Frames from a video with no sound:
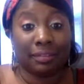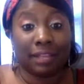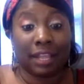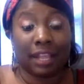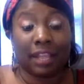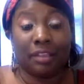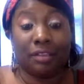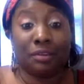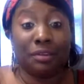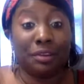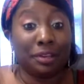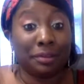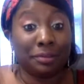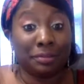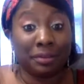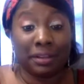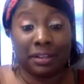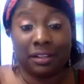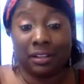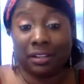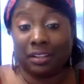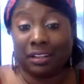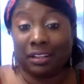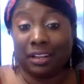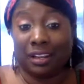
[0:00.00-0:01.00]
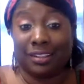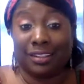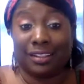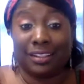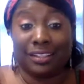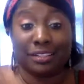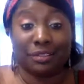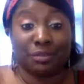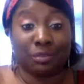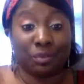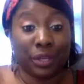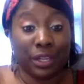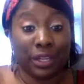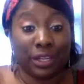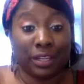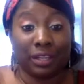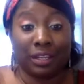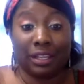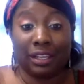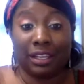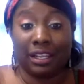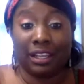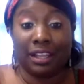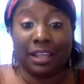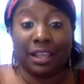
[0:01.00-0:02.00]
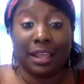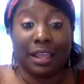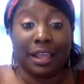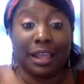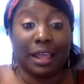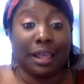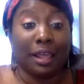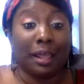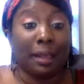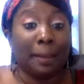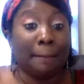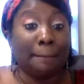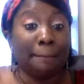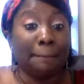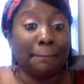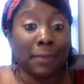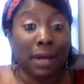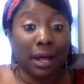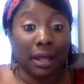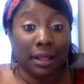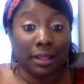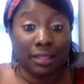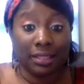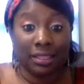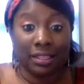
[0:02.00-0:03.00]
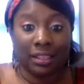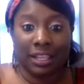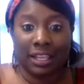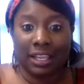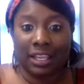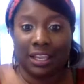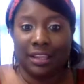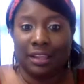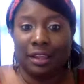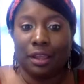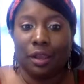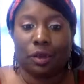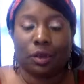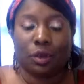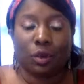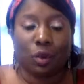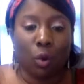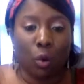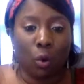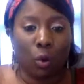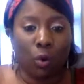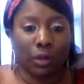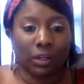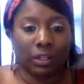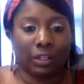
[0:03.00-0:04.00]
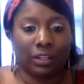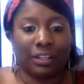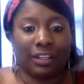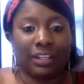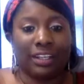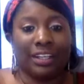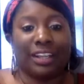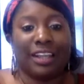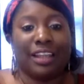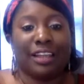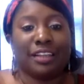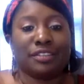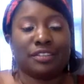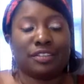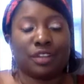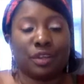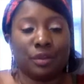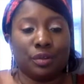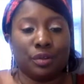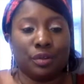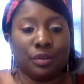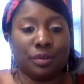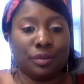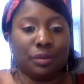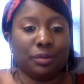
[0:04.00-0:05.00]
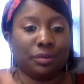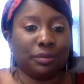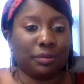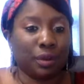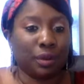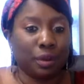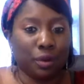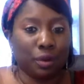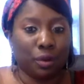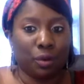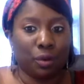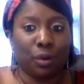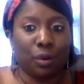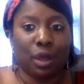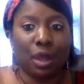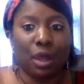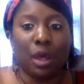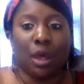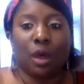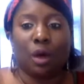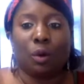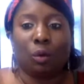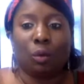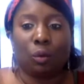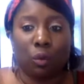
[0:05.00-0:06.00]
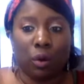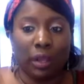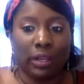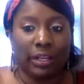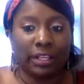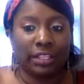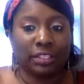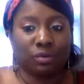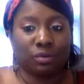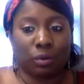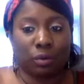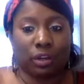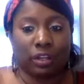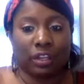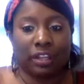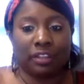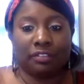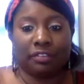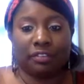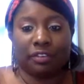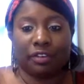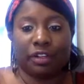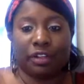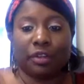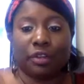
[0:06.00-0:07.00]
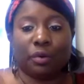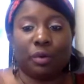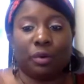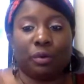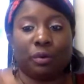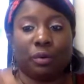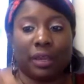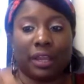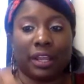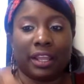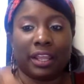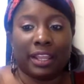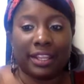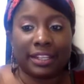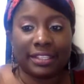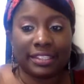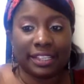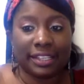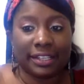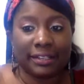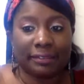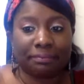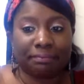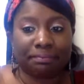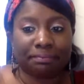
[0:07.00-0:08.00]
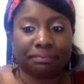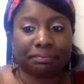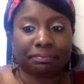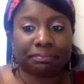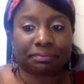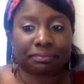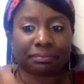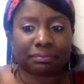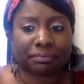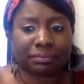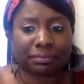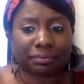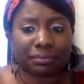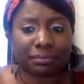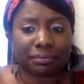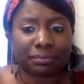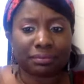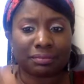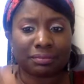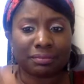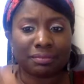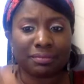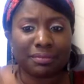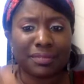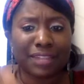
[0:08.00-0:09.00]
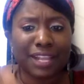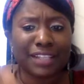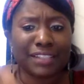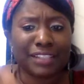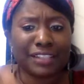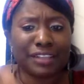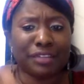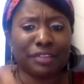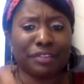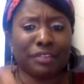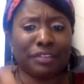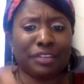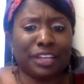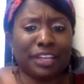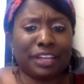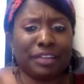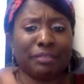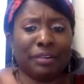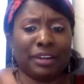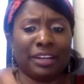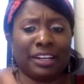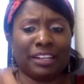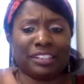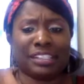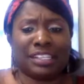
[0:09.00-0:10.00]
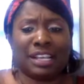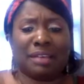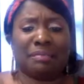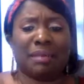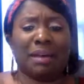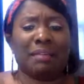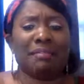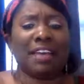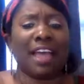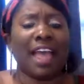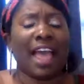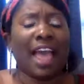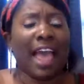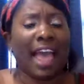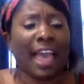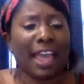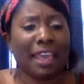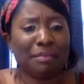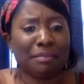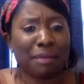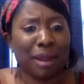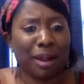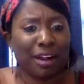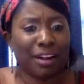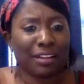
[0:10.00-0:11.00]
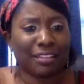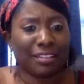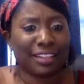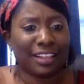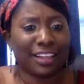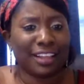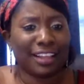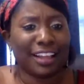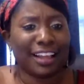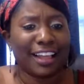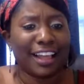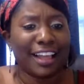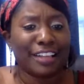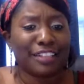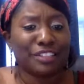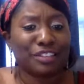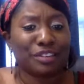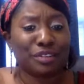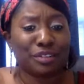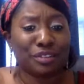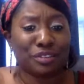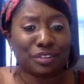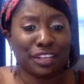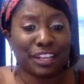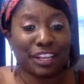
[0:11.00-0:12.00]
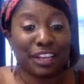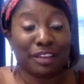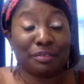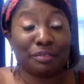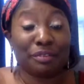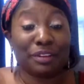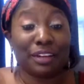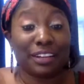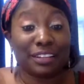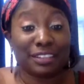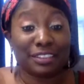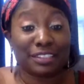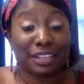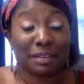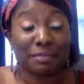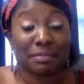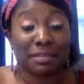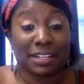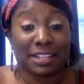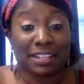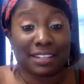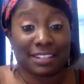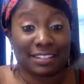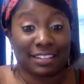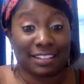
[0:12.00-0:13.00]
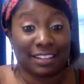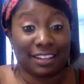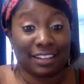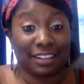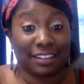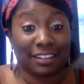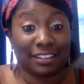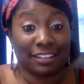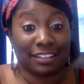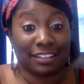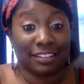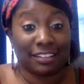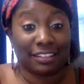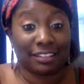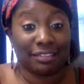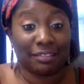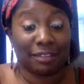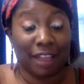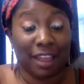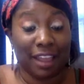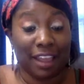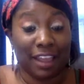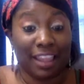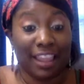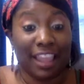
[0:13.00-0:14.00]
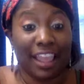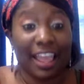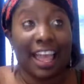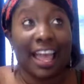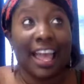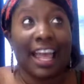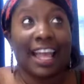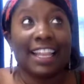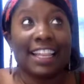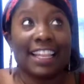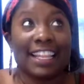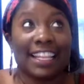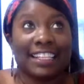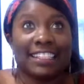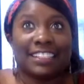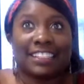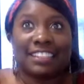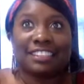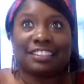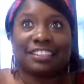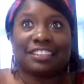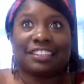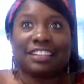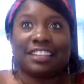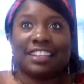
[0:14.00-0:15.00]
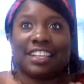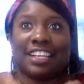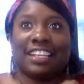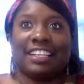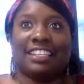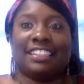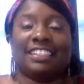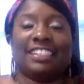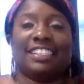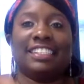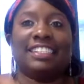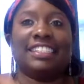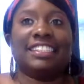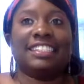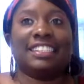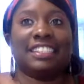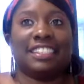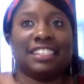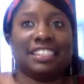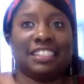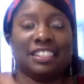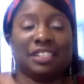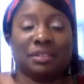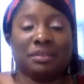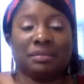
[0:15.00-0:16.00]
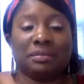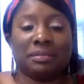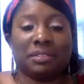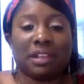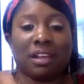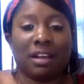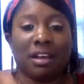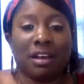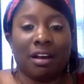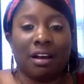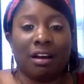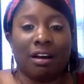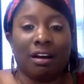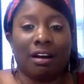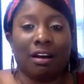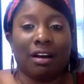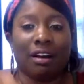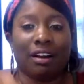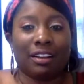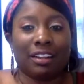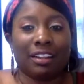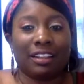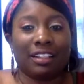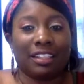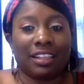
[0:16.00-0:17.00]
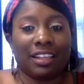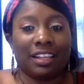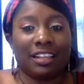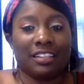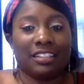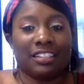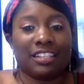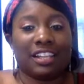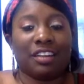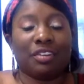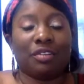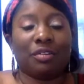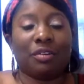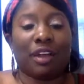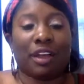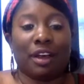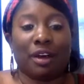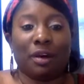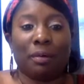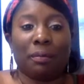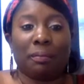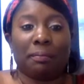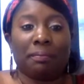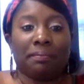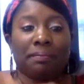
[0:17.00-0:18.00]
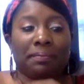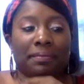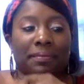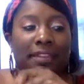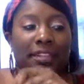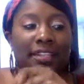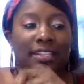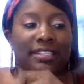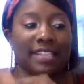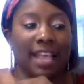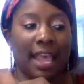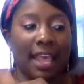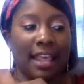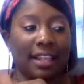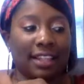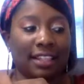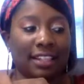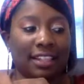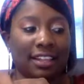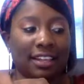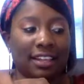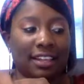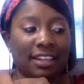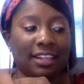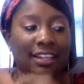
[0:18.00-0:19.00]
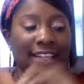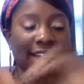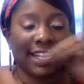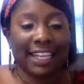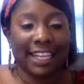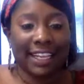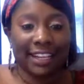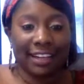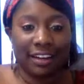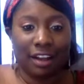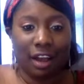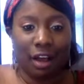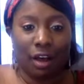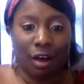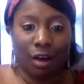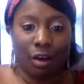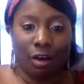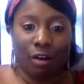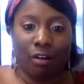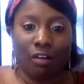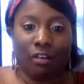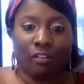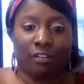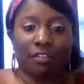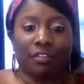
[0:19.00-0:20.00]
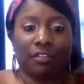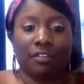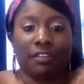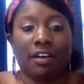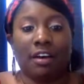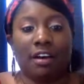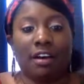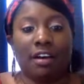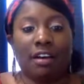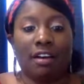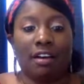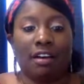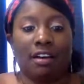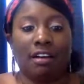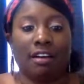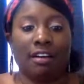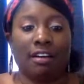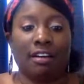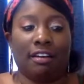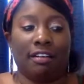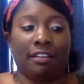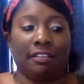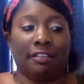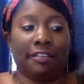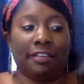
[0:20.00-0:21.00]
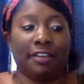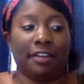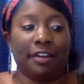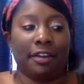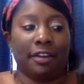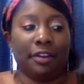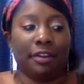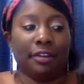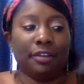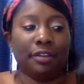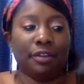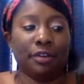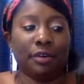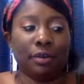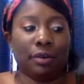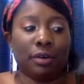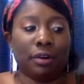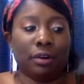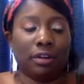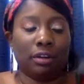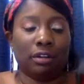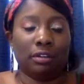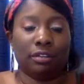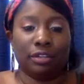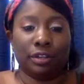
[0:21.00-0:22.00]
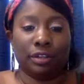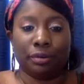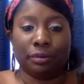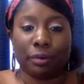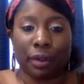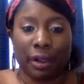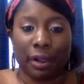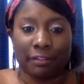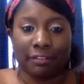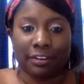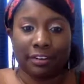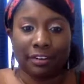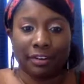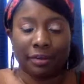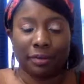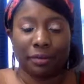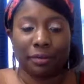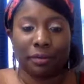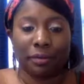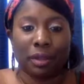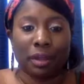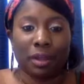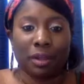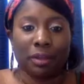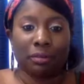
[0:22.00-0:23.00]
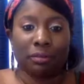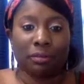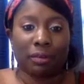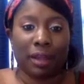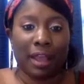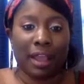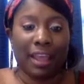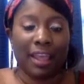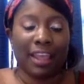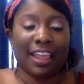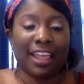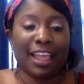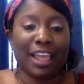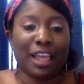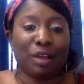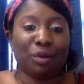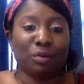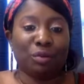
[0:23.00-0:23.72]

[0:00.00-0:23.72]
And you need to be looking at this weekly, monthly, quarterly, so you will know what is working for you and what isn't. So you can get rid of some of them. Hey, Martha, so you can get rid of some of these things. Right? And these are the things, these systems are the things that'll help take the lid off of your revenue, right?